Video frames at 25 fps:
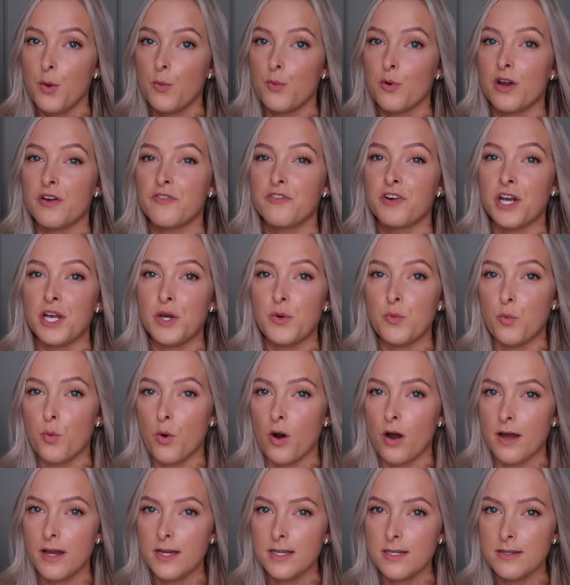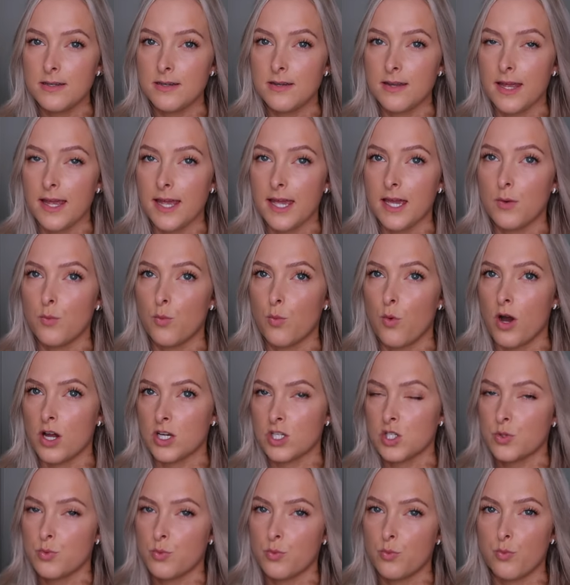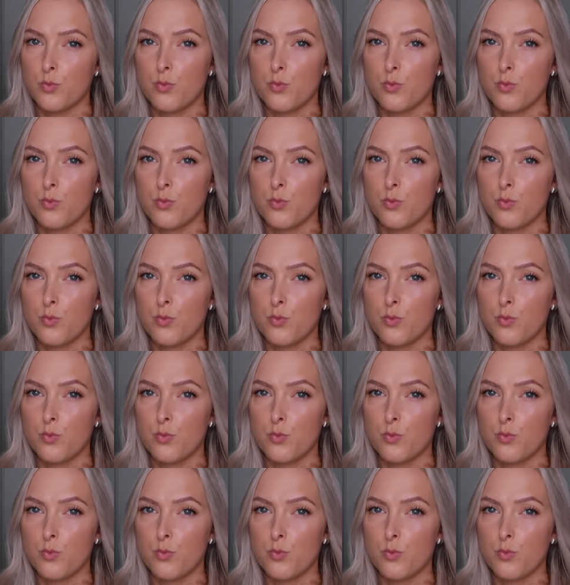wherever I want and watch